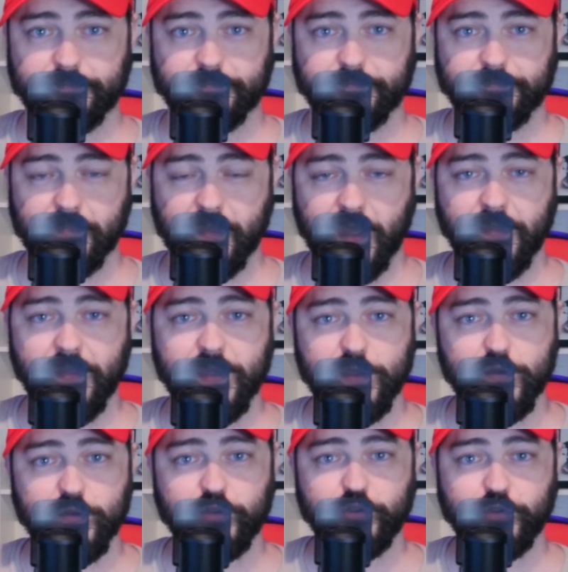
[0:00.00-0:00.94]
and they
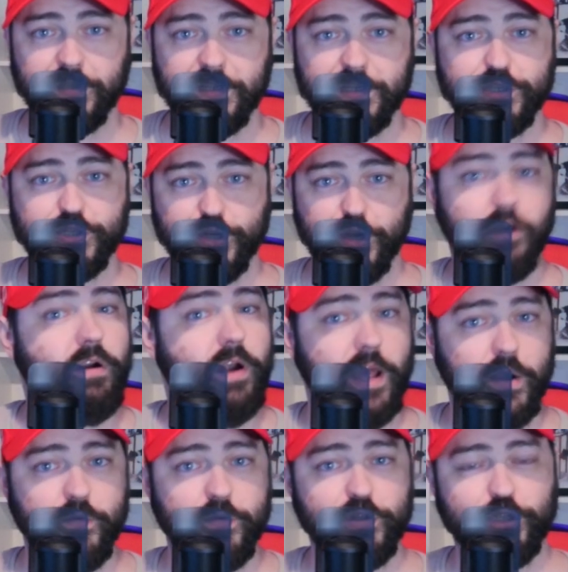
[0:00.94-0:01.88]
usually start
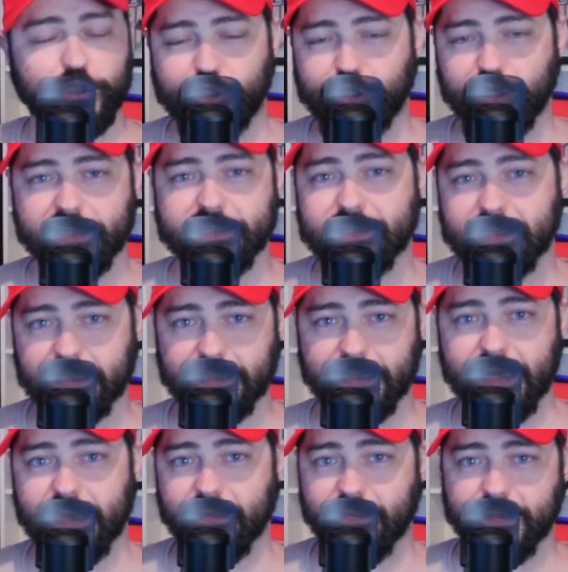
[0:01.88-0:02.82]
out just
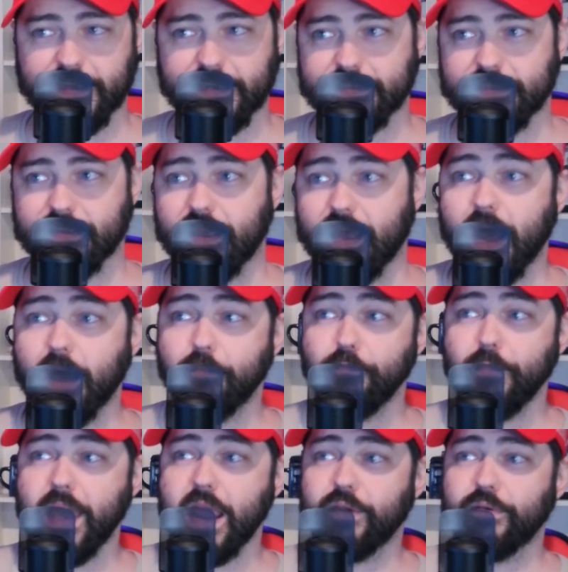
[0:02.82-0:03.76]
like this. A
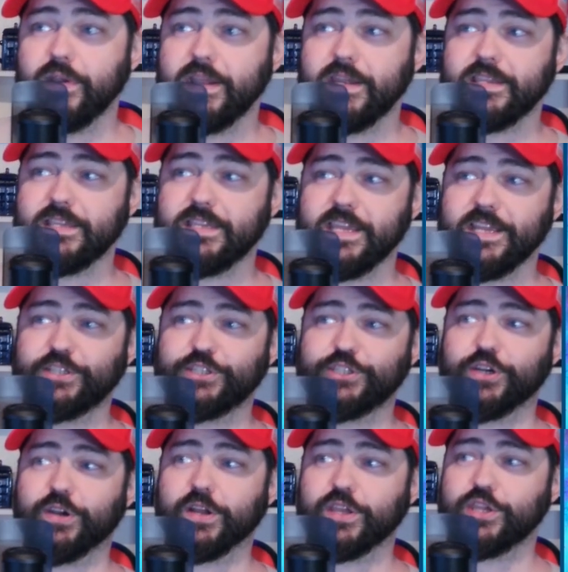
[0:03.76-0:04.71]
married teacher
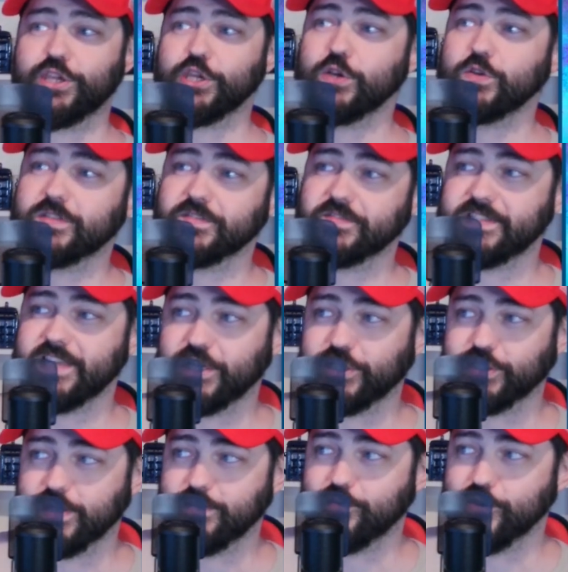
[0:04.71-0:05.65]
accused of
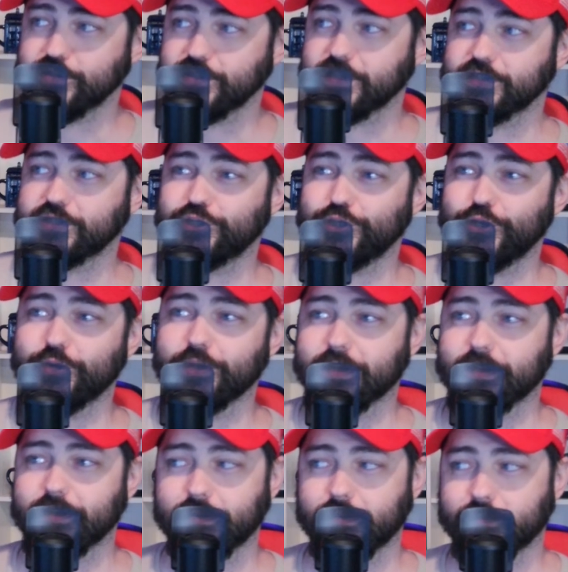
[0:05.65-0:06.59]
sexually abusing a student.
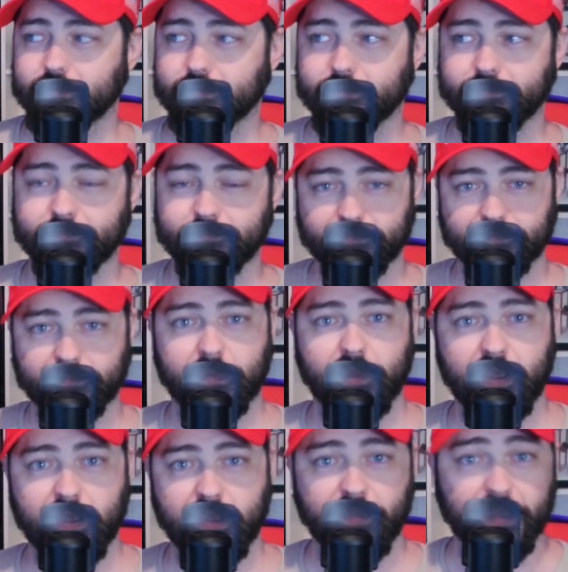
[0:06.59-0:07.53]

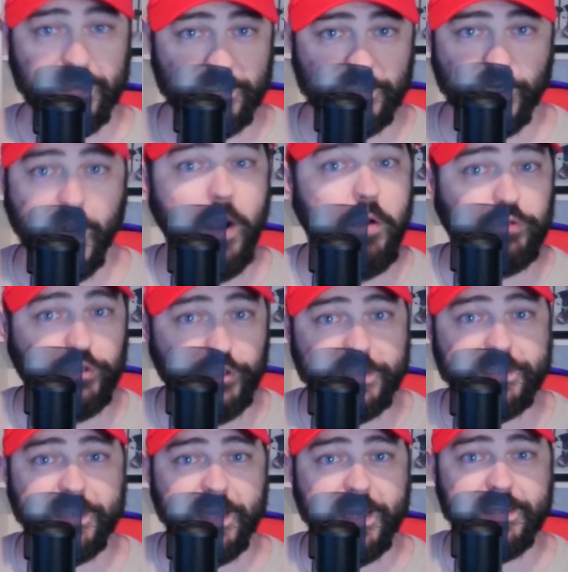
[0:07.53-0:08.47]
They start out
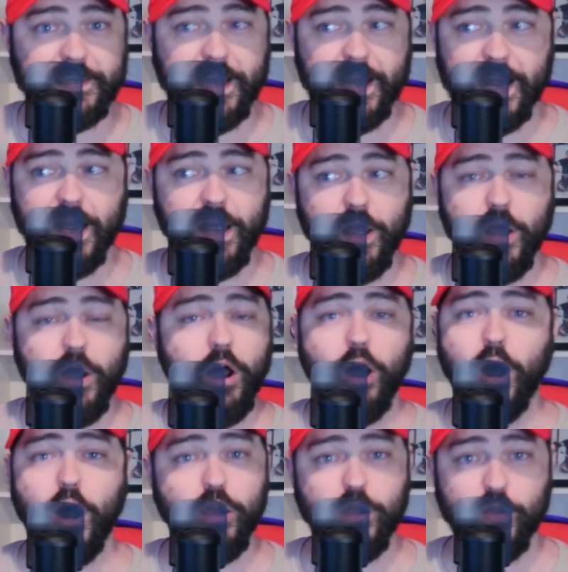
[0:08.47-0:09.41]
just like that.
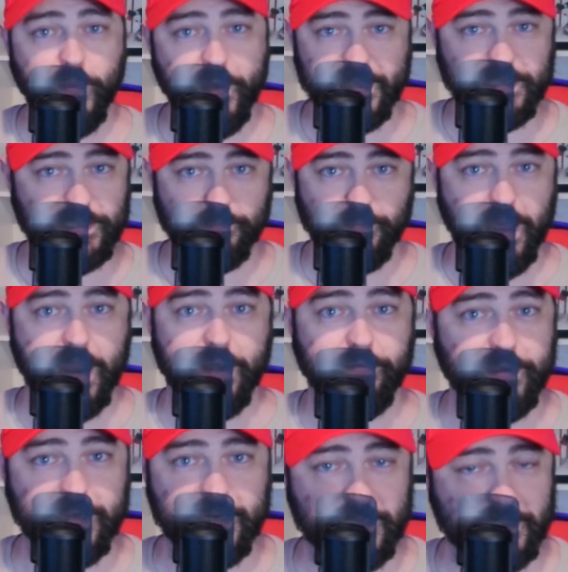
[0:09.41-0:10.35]
Always
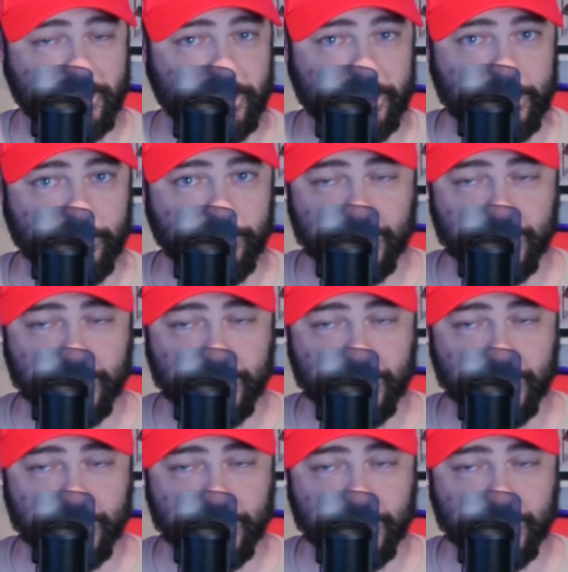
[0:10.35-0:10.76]
married, it seems.